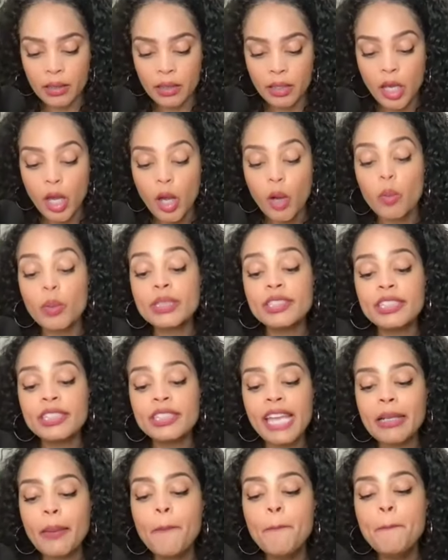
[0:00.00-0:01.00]
When she had
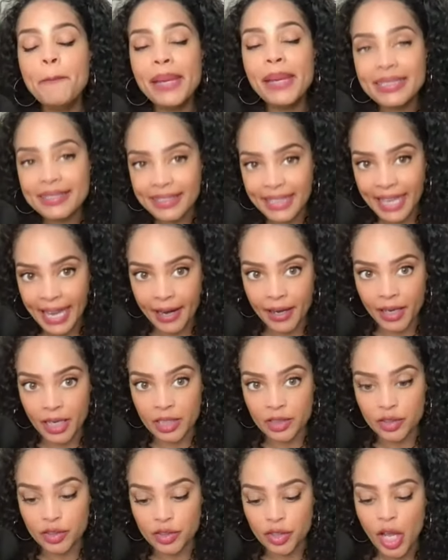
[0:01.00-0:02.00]
a
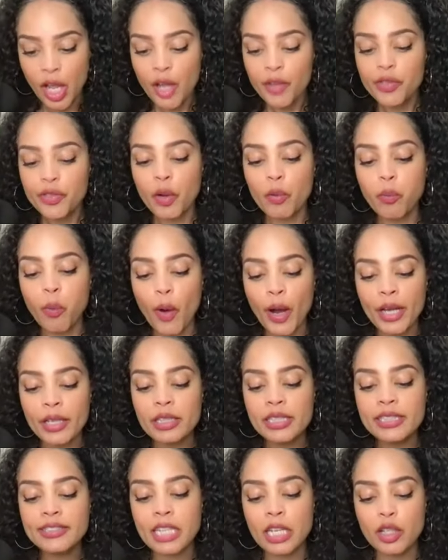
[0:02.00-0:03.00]
miscarriage, the
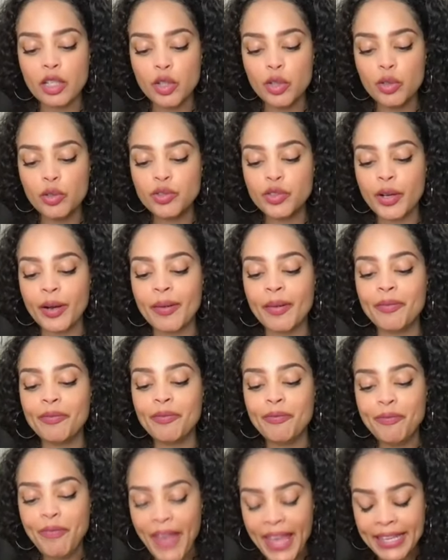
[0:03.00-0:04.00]
royalists accused her of
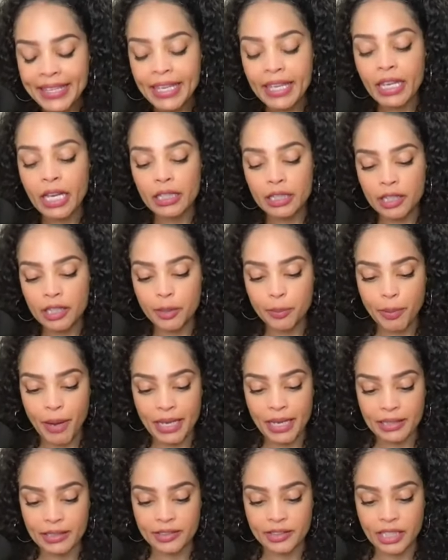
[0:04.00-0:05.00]
faking another
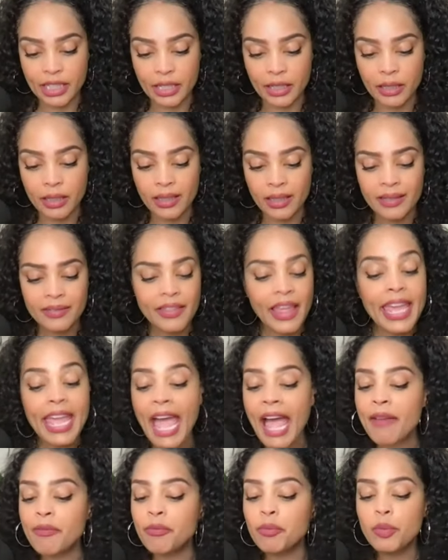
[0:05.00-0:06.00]
pregnancy. They
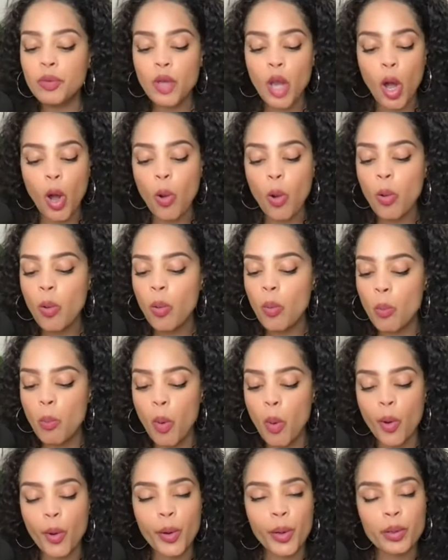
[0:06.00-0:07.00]
have no
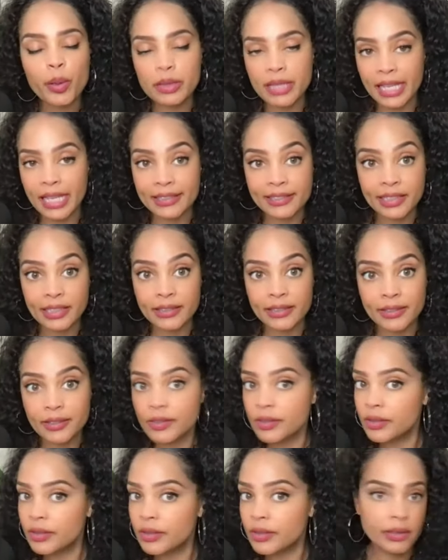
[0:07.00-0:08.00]
moral lessons
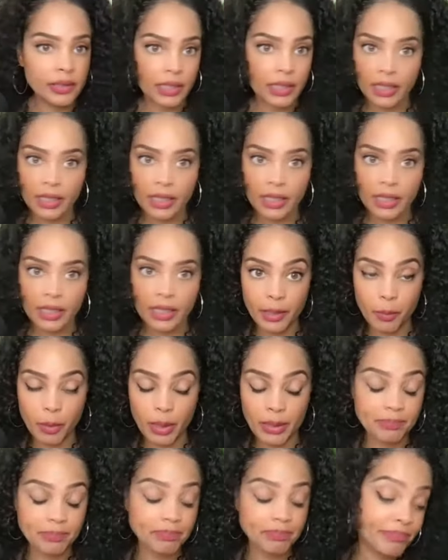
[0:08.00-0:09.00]
to give anyone.
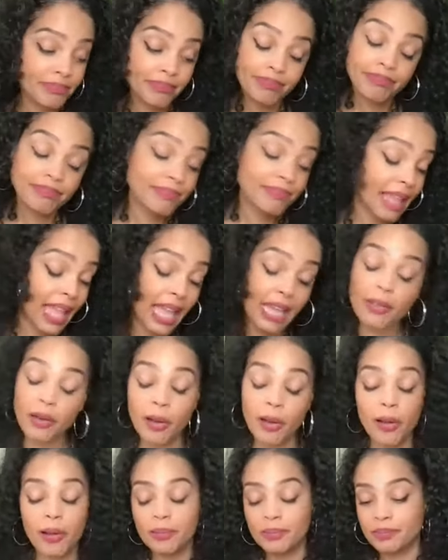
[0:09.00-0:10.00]
Not
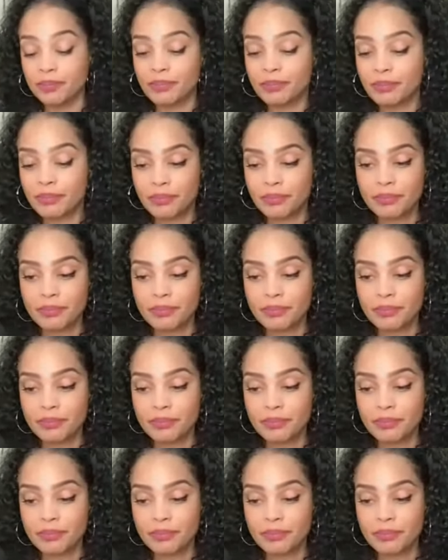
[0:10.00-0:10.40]
at all.